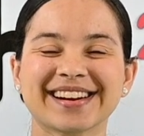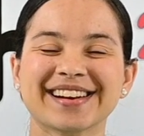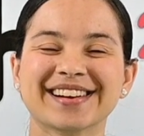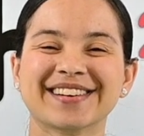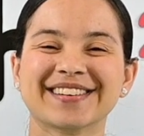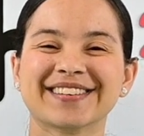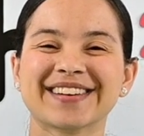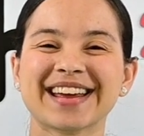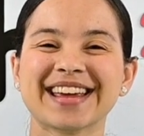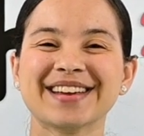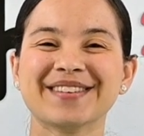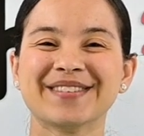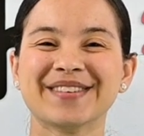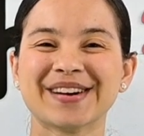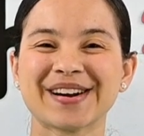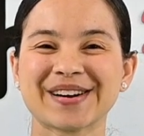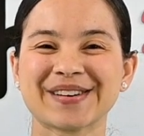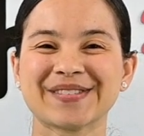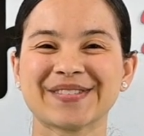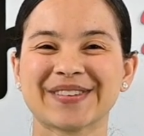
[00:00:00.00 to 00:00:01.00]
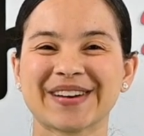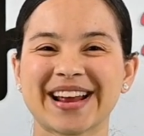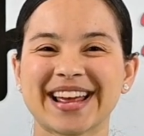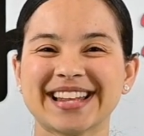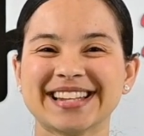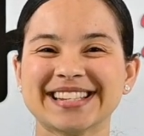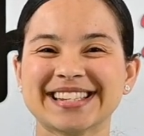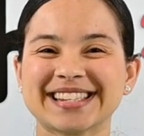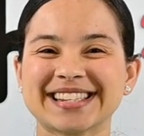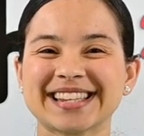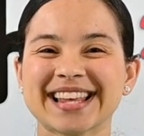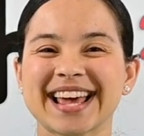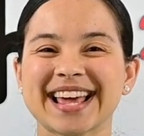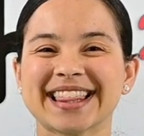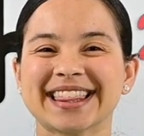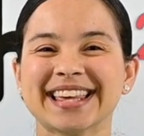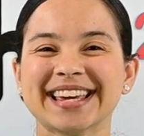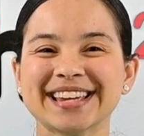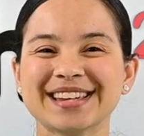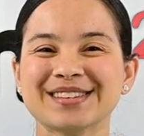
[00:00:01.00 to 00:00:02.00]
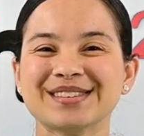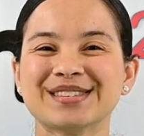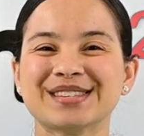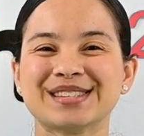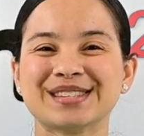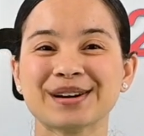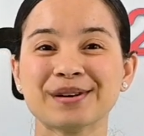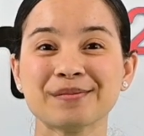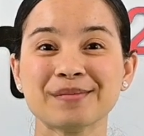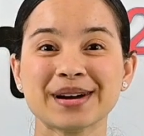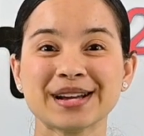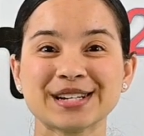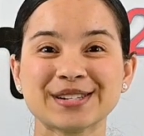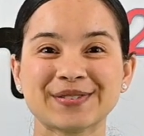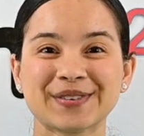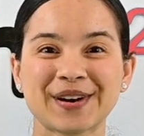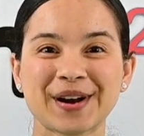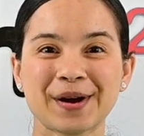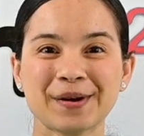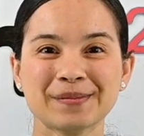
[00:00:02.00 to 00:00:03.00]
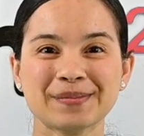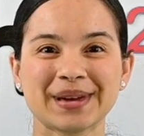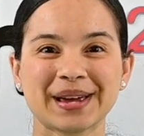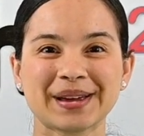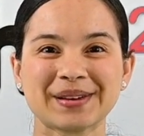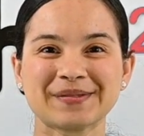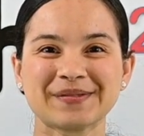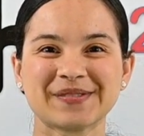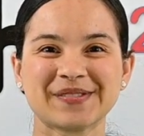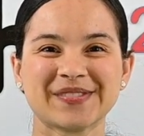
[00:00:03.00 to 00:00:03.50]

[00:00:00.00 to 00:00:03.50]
Great work, friends. Thank you so much for helping.